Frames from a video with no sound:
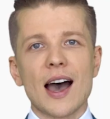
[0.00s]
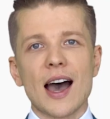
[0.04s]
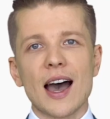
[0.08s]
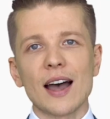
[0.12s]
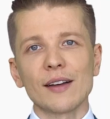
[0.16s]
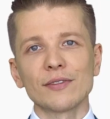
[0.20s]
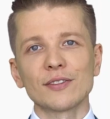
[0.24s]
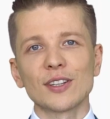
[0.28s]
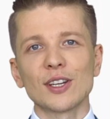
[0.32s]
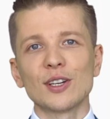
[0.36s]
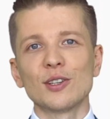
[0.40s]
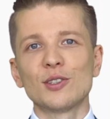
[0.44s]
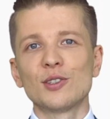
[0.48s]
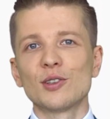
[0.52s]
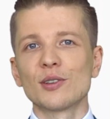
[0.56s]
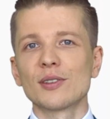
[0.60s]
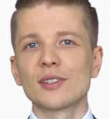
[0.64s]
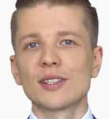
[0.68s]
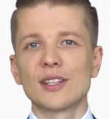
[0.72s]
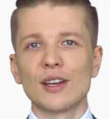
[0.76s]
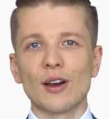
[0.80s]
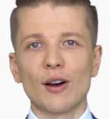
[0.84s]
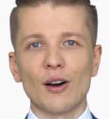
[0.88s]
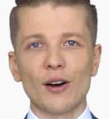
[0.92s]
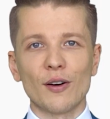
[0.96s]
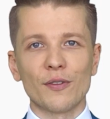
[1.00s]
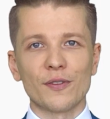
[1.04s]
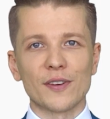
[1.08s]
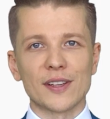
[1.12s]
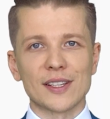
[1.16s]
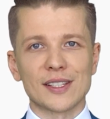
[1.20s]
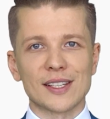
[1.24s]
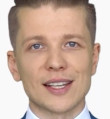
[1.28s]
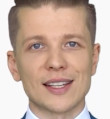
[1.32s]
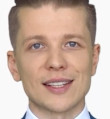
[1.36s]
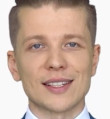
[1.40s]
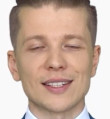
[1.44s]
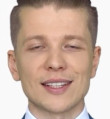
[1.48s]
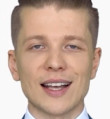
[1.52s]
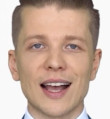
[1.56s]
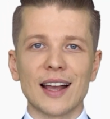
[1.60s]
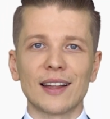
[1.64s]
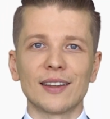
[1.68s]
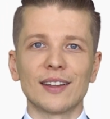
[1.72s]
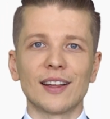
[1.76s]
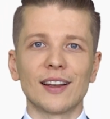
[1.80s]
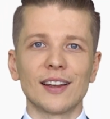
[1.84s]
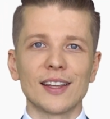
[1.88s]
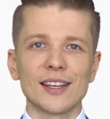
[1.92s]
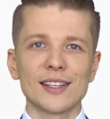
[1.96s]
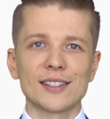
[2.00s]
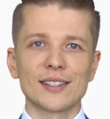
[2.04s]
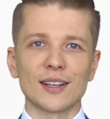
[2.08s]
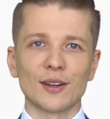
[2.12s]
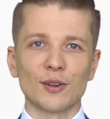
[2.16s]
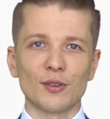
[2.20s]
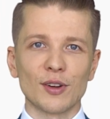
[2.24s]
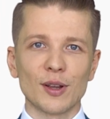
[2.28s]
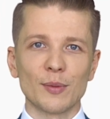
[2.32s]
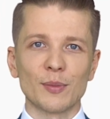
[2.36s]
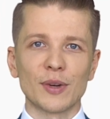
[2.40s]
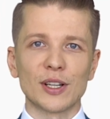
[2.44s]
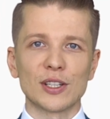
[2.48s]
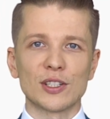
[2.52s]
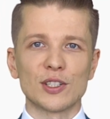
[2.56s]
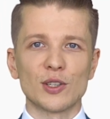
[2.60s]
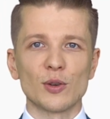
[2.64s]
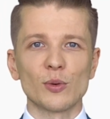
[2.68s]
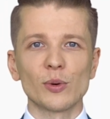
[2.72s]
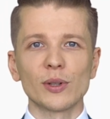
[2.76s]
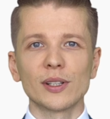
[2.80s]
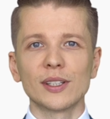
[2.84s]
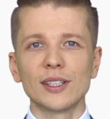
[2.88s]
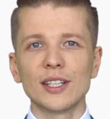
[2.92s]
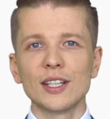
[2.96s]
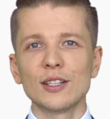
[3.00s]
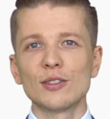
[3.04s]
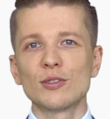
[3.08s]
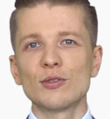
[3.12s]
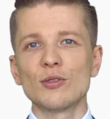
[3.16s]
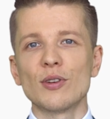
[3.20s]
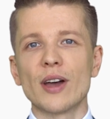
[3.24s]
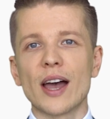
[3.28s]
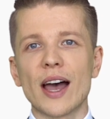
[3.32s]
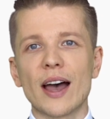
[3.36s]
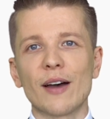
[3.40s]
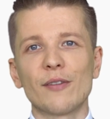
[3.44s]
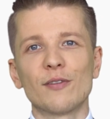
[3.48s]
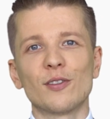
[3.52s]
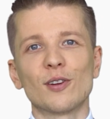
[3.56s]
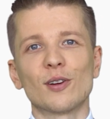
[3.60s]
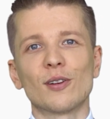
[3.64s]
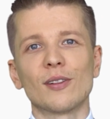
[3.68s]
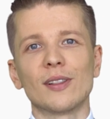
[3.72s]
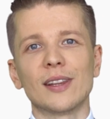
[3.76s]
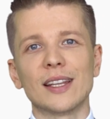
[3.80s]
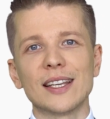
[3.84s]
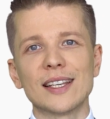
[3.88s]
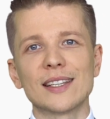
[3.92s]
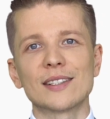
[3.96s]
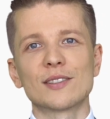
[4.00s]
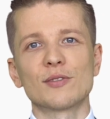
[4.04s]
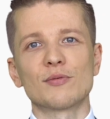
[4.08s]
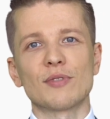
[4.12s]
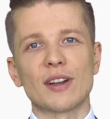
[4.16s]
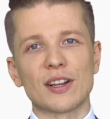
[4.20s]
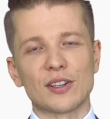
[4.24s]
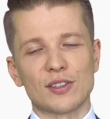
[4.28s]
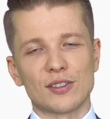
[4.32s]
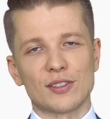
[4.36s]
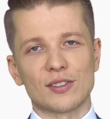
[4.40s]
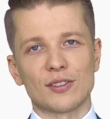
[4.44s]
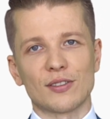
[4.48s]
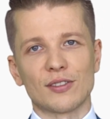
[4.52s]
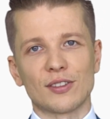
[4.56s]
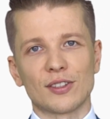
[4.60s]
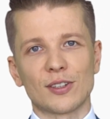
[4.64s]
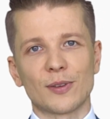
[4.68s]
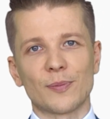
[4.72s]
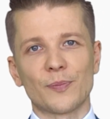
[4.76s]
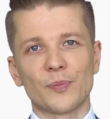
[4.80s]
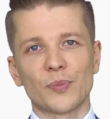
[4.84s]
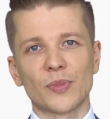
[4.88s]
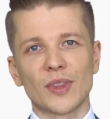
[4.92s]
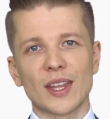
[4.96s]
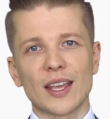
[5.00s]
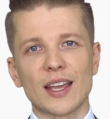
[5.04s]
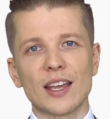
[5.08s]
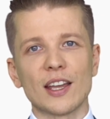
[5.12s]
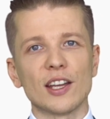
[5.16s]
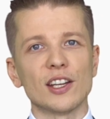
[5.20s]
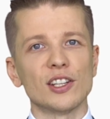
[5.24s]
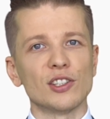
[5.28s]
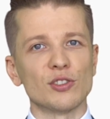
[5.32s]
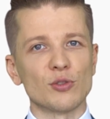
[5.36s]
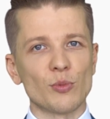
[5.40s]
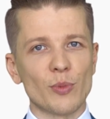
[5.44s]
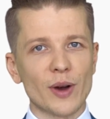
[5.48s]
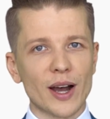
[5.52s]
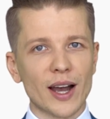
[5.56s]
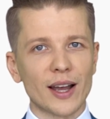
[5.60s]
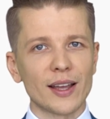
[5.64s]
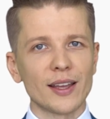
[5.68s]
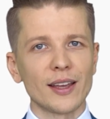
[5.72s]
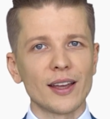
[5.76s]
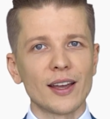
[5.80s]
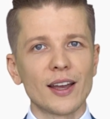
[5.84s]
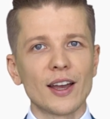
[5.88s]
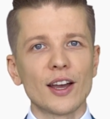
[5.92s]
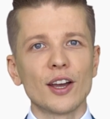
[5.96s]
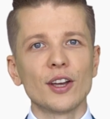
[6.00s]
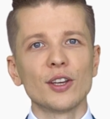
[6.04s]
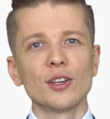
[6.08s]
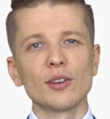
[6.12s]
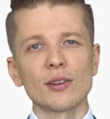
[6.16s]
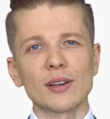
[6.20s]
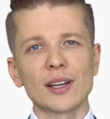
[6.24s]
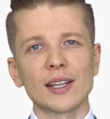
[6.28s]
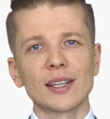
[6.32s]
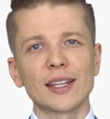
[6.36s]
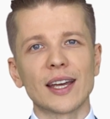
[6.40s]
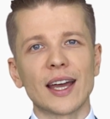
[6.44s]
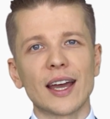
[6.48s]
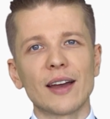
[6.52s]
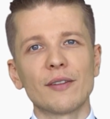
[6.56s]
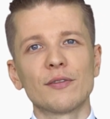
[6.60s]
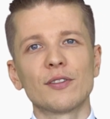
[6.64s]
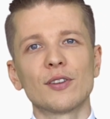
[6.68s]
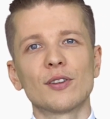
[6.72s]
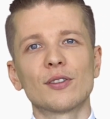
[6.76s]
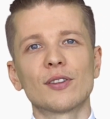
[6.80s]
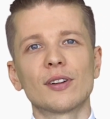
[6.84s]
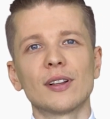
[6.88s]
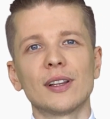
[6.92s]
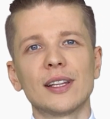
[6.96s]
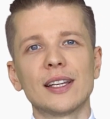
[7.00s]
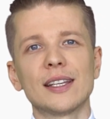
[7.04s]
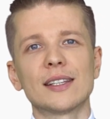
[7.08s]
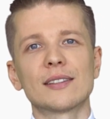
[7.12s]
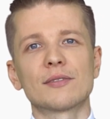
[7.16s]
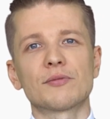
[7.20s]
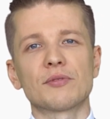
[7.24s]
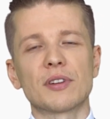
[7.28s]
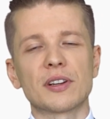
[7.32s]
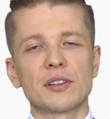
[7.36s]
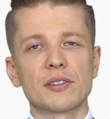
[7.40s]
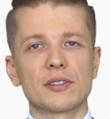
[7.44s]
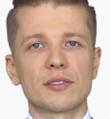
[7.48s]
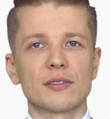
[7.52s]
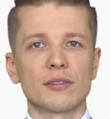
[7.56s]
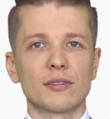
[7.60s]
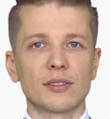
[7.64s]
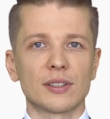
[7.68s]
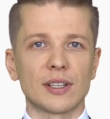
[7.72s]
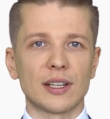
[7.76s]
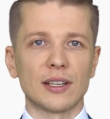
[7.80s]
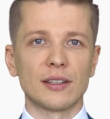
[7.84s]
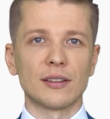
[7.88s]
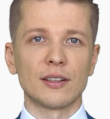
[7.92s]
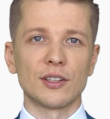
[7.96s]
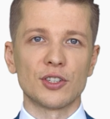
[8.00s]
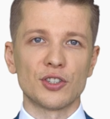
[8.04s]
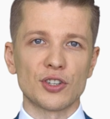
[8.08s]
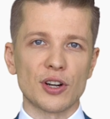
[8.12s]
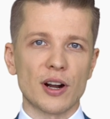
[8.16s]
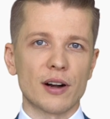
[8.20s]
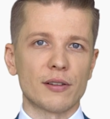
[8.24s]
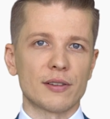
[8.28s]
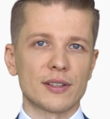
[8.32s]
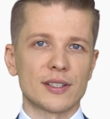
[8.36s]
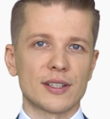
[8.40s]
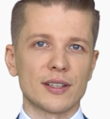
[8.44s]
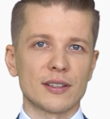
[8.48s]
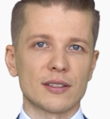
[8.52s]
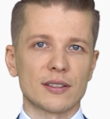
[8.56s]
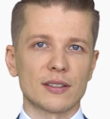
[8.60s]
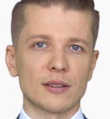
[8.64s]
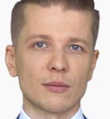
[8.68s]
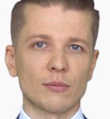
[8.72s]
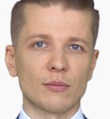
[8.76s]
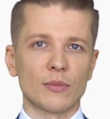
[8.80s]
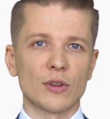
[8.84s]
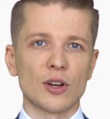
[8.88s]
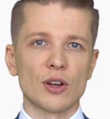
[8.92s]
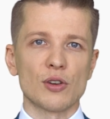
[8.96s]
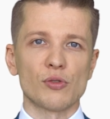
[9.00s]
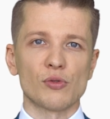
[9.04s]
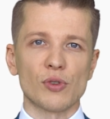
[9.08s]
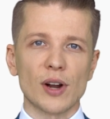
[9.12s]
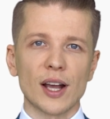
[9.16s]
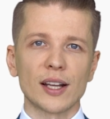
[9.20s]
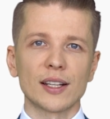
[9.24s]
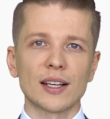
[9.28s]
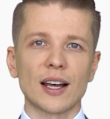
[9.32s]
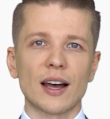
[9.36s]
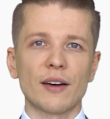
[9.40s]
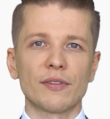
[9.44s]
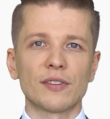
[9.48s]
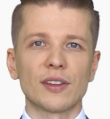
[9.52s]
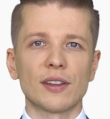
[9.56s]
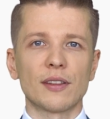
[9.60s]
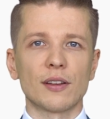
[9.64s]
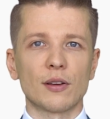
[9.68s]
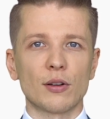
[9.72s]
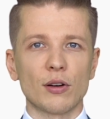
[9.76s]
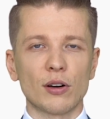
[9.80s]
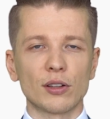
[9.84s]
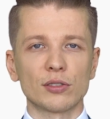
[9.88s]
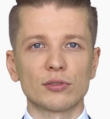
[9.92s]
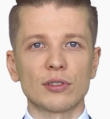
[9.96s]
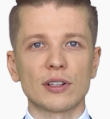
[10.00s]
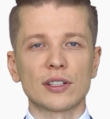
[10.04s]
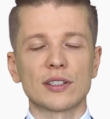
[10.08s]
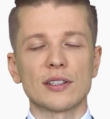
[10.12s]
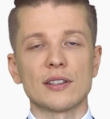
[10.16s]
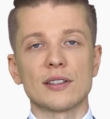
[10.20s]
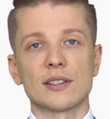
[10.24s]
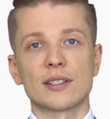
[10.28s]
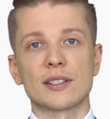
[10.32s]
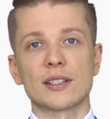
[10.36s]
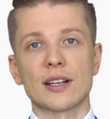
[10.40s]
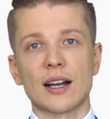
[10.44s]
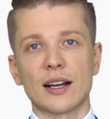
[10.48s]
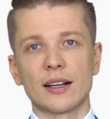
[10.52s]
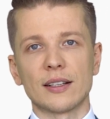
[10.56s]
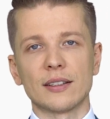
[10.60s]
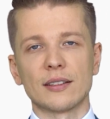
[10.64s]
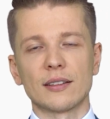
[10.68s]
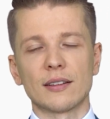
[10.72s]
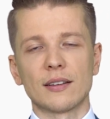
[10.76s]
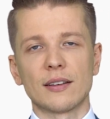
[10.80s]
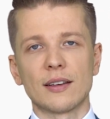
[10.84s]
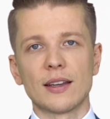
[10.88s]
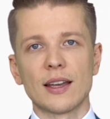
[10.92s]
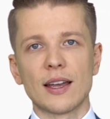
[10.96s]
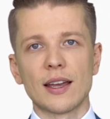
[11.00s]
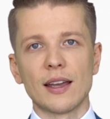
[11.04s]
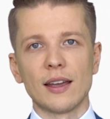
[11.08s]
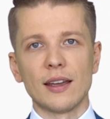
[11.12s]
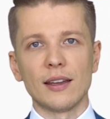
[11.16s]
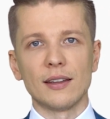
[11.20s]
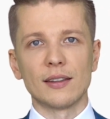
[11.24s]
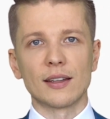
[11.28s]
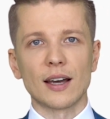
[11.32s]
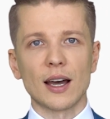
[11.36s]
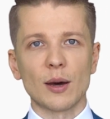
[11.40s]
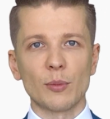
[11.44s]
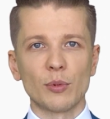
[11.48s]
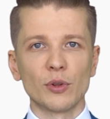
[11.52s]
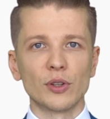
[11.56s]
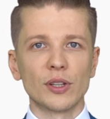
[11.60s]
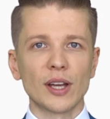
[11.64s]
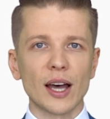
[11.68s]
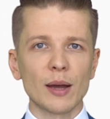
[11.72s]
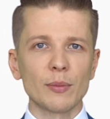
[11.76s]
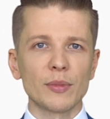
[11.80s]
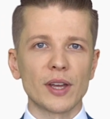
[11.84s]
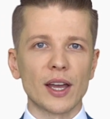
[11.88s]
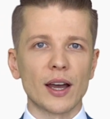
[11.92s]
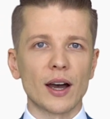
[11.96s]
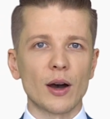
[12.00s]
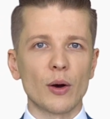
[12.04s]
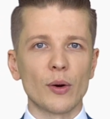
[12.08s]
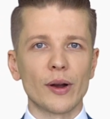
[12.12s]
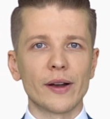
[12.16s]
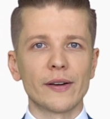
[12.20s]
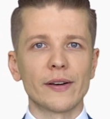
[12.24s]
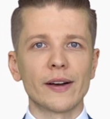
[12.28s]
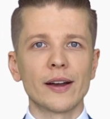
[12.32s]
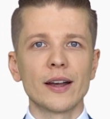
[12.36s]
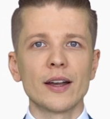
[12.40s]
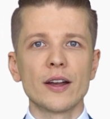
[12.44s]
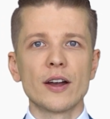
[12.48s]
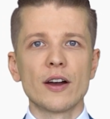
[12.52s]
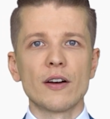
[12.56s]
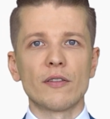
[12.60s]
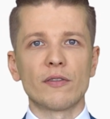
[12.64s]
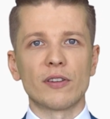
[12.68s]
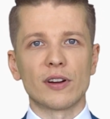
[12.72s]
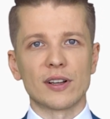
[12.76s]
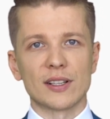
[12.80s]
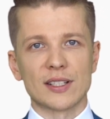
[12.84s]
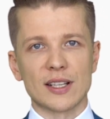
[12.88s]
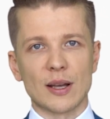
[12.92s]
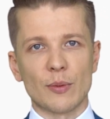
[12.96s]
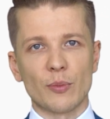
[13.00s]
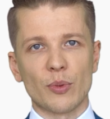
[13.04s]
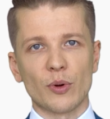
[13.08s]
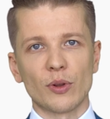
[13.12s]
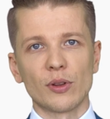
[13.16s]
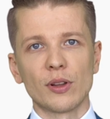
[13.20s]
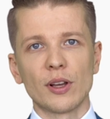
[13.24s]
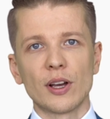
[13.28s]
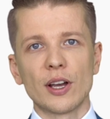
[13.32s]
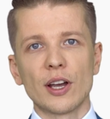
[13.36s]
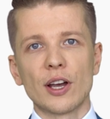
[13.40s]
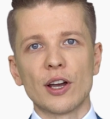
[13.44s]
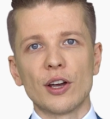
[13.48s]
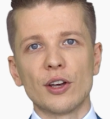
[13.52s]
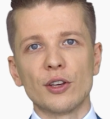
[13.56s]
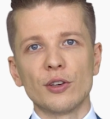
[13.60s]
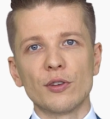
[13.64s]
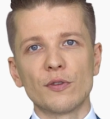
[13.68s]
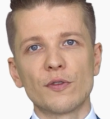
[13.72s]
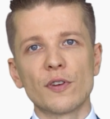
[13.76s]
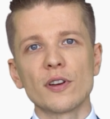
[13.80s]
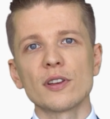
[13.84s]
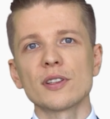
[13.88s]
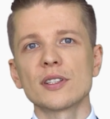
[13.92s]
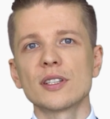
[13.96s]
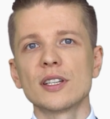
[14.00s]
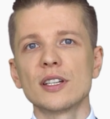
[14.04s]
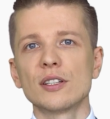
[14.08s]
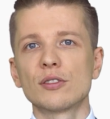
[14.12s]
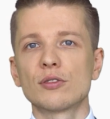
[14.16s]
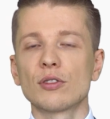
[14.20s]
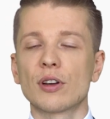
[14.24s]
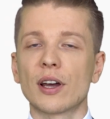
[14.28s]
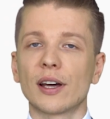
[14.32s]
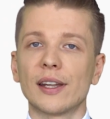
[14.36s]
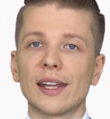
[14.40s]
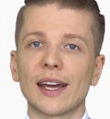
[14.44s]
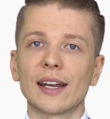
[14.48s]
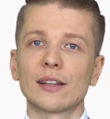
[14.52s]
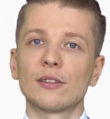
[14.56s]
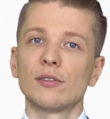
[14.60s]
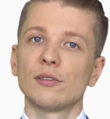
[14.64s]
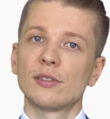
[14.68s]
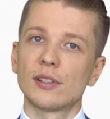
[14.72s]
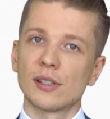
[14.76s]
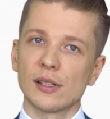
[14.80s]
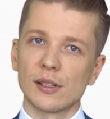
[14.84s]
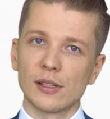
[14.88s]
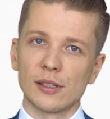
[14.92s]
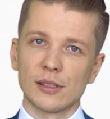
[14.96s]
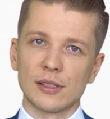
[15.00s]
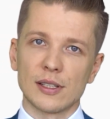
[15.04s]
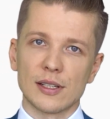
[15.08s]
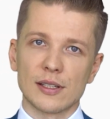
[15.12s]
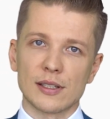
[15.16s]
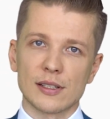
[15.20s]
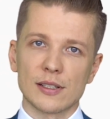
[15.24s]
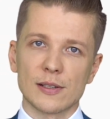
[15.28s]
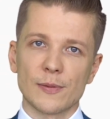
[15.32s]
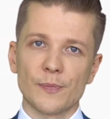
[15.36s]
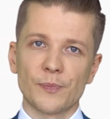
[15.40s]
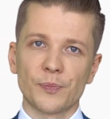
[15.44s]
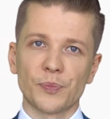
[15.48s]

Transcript: After you choose the office and sign a lease agreement, you will need to have your lease registered. In Dubai, you can have your lease registered in the Ijara system right after the contract is signed. In Abu Dhabi, however, for example, you first need to connect utilities.